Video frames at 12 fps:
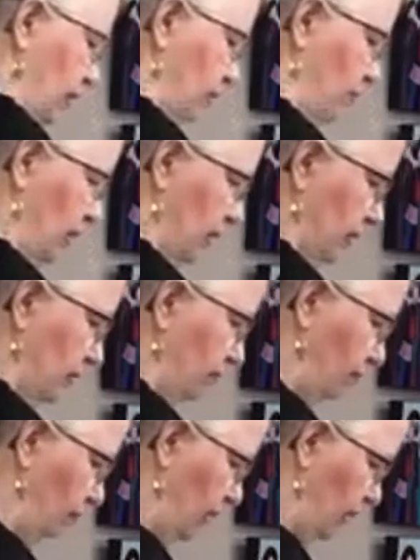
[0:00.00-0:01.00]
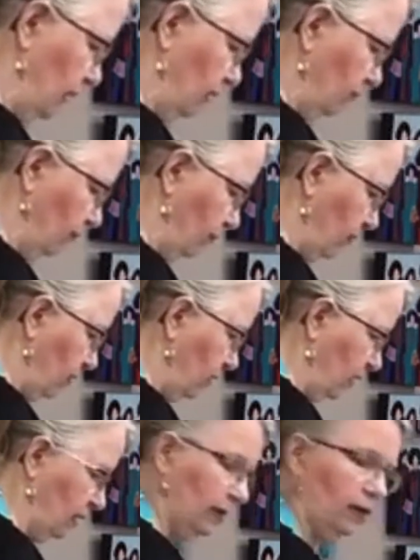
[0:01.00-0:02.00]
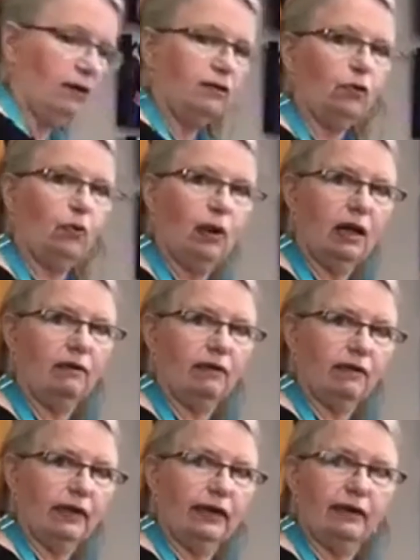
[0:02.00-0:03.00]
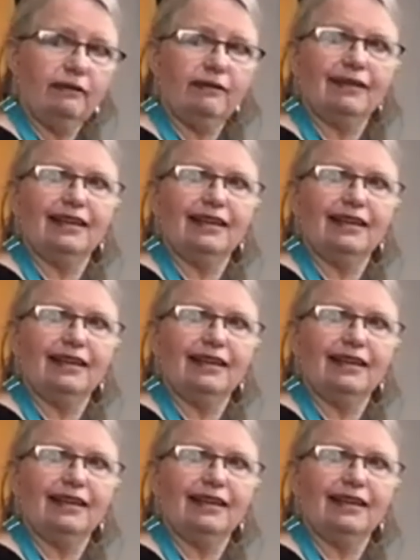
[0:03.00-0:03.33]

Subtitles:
and make enough paint for 12 of these.